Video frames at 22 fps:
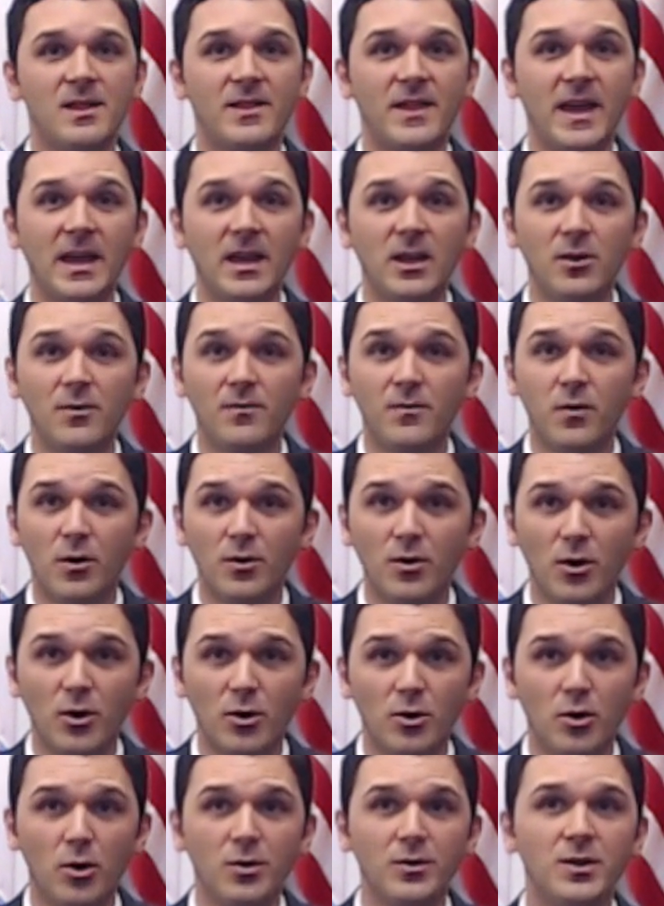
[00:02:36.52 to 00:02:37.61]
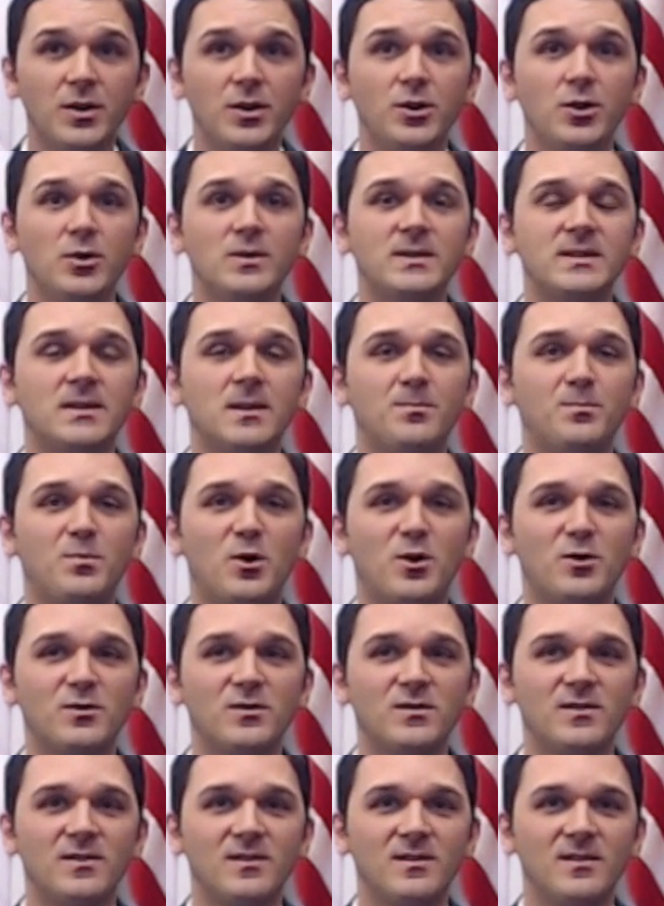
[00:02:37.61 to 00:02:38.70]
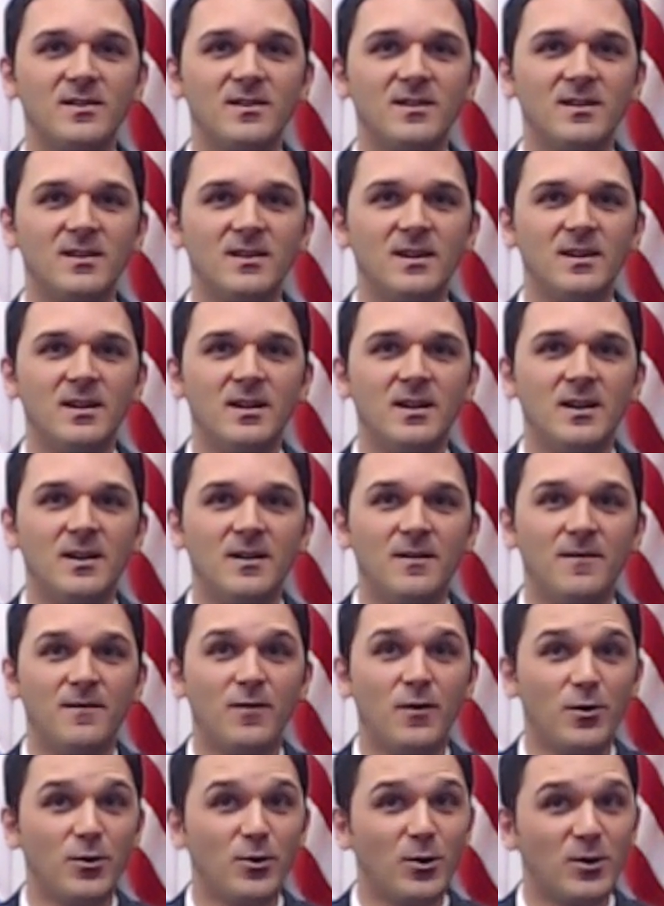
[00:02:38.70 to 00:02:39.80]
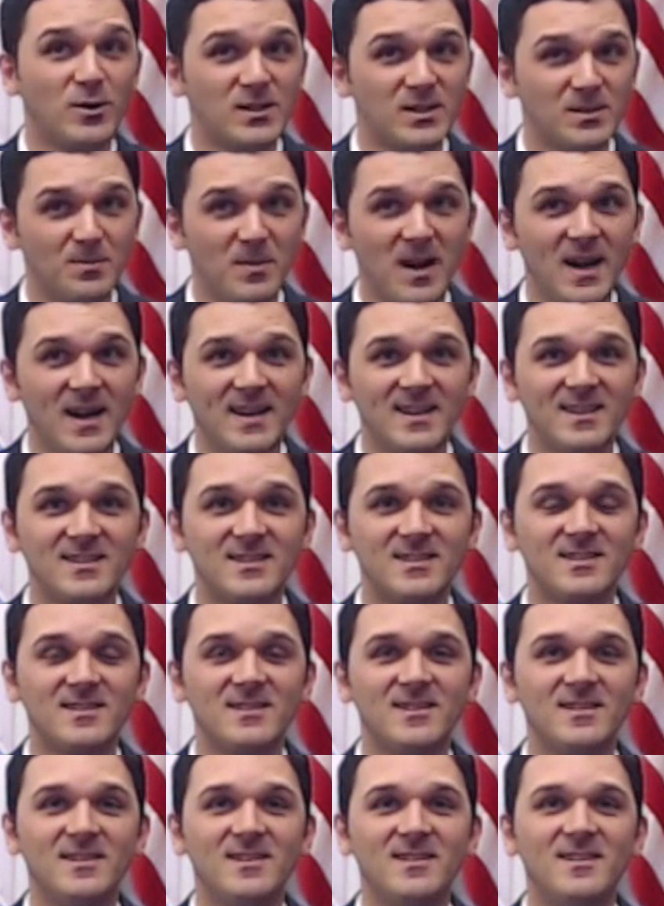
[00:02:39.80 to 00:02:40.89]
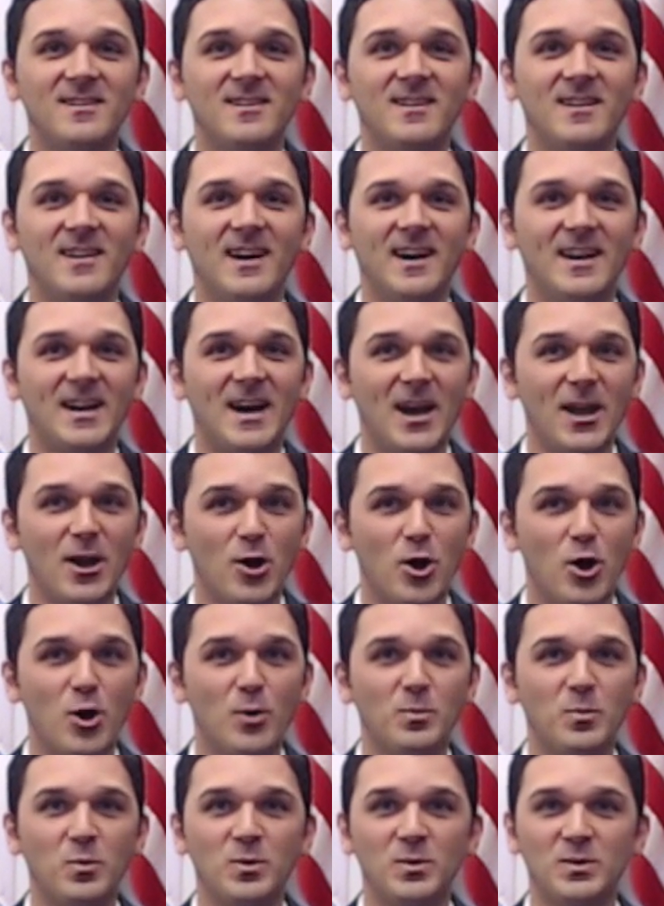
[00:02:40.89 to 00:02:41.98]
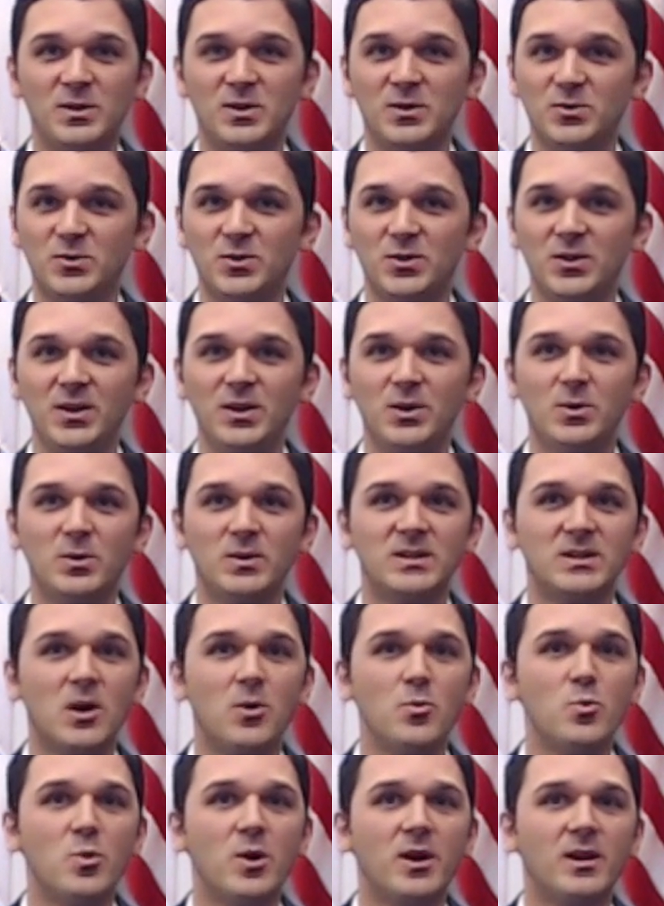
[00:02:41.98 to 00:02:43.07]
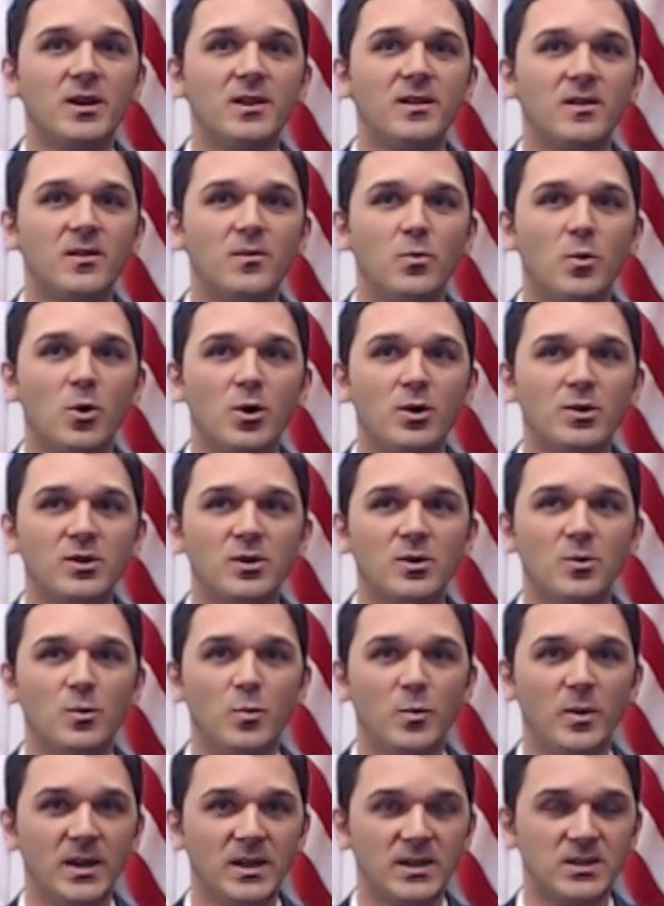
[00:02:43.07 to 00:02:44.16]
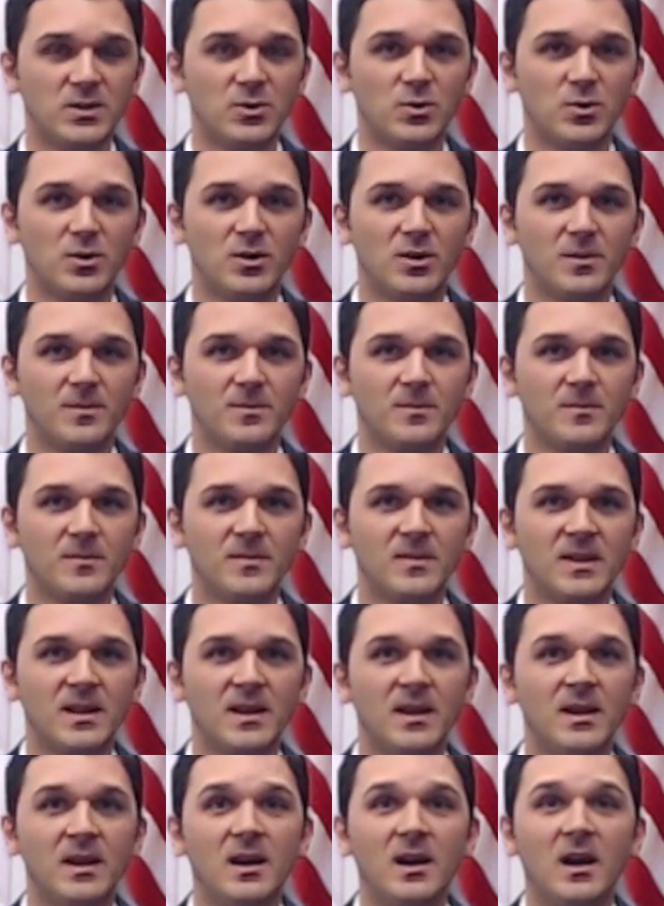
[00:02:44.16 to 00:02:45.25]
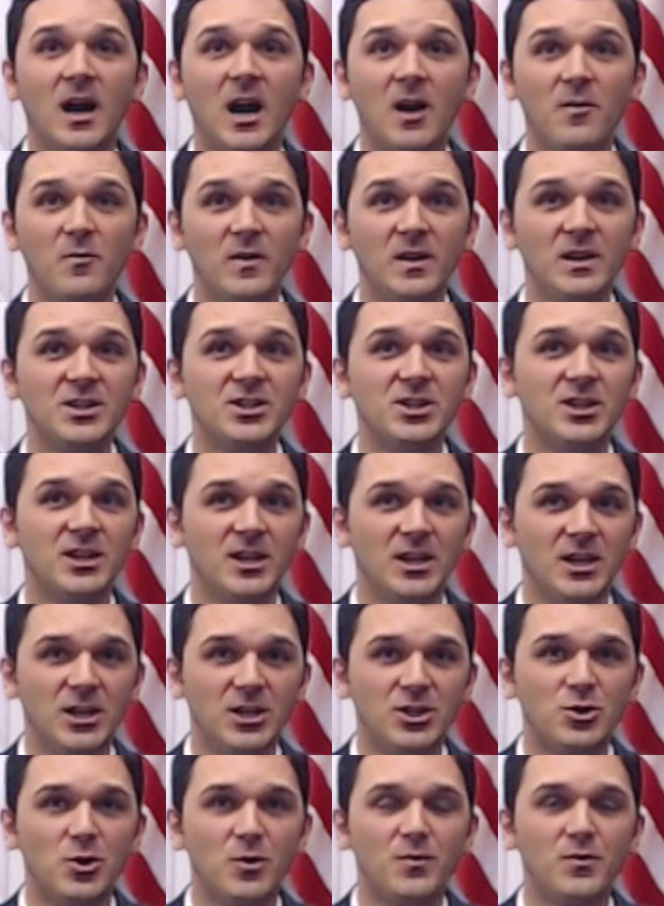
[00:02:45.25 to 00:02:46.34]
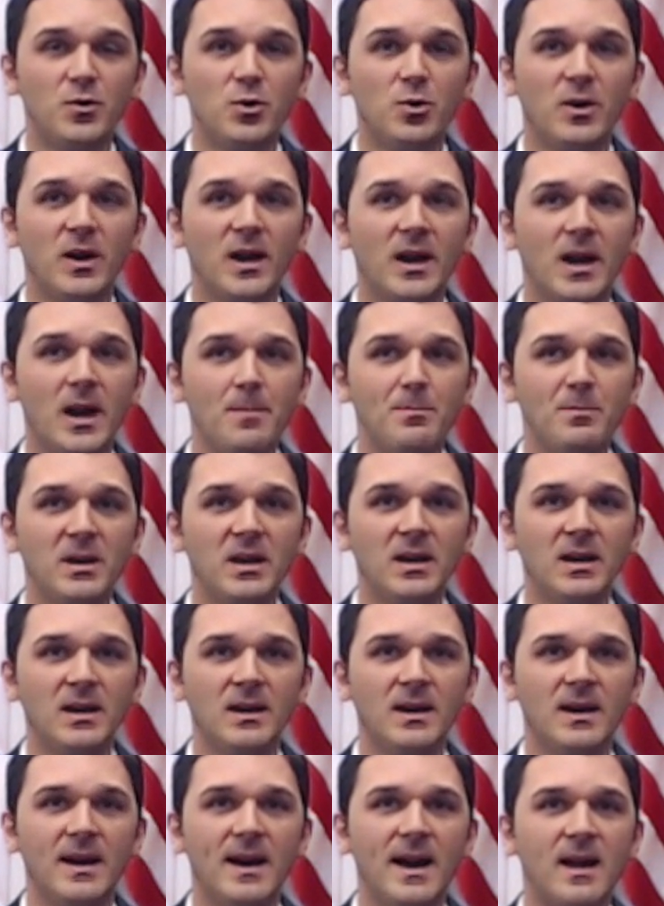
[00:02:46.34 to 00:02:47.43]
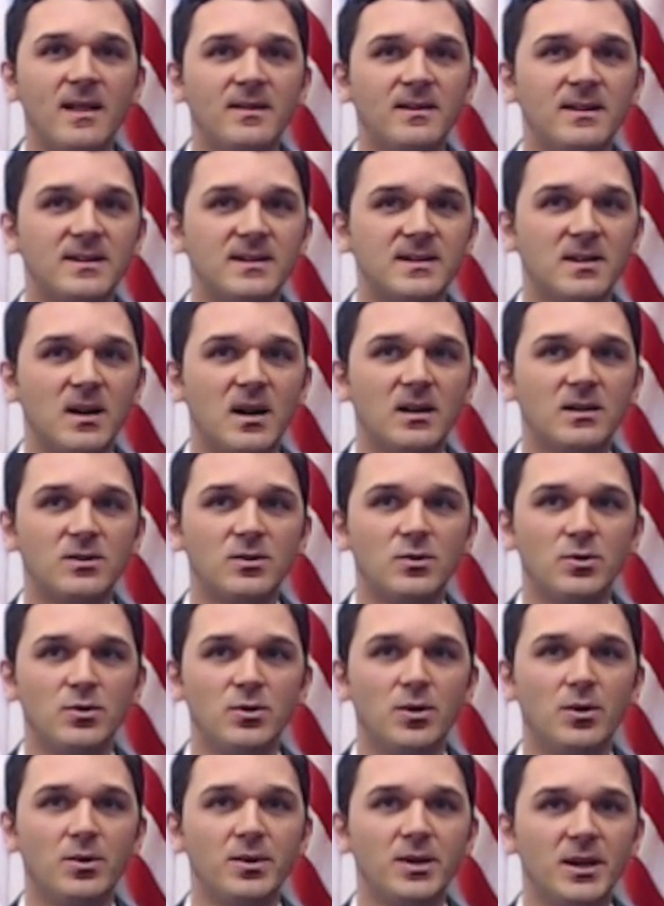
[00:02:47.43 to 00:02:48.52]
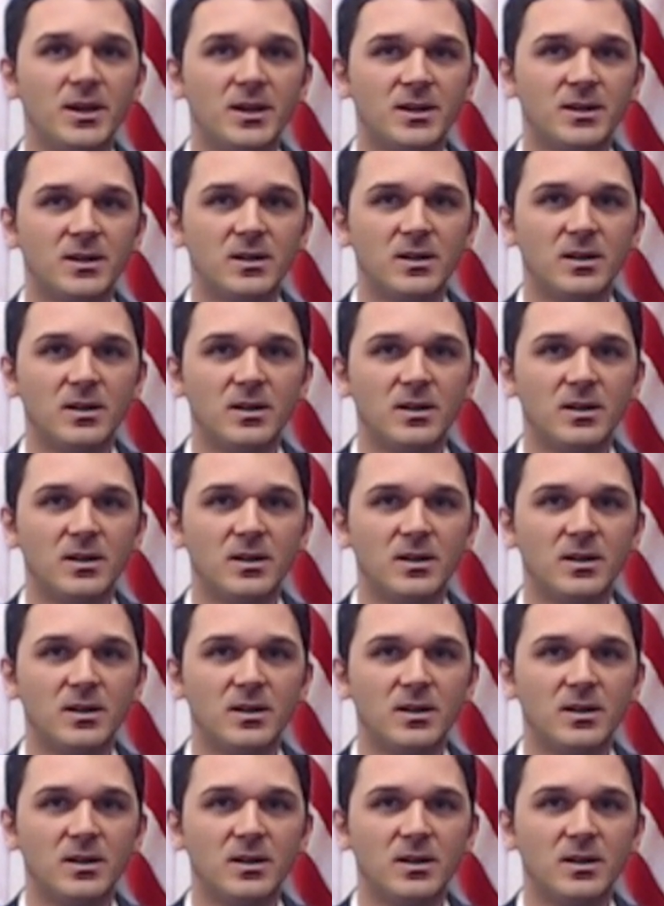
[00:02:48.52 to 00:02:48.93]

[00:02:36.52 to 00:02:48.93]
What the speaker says: Thank you for your continued support, for your smiles, and I hope to see you somewhere in the world very soon. I wish each of you a happy, healthy start to your year.